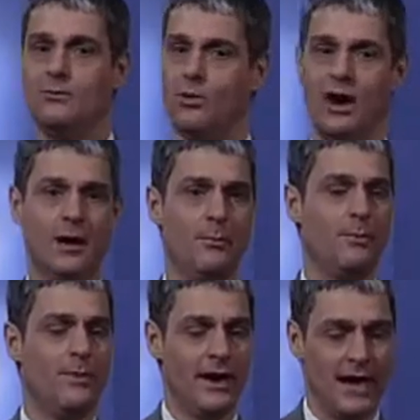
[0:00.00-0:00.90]
What a
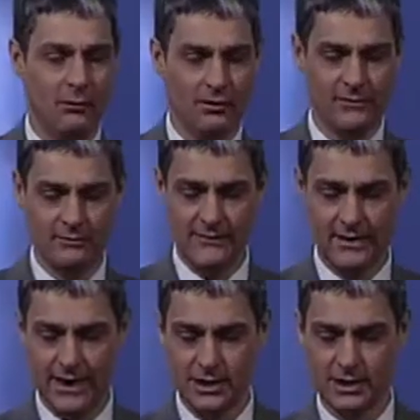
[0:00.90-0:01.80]
powerful
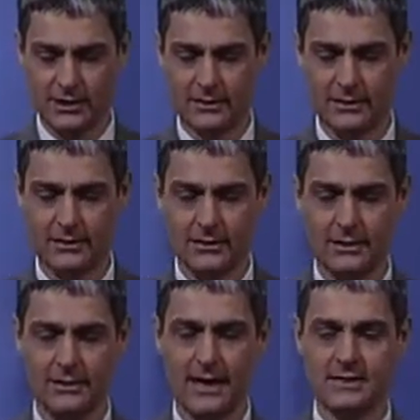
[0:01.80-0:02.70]
revelation
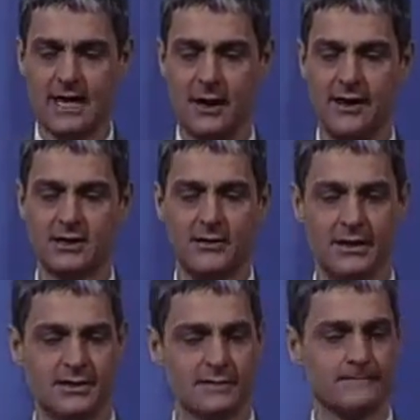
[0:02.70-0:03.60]
that's coming to
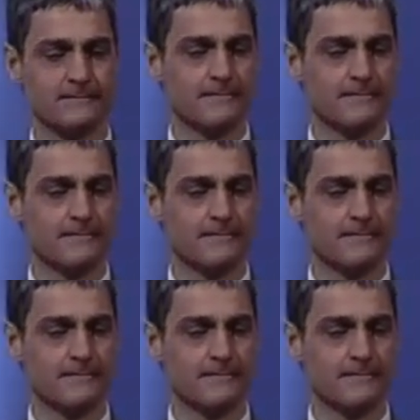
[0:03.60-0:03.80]
us.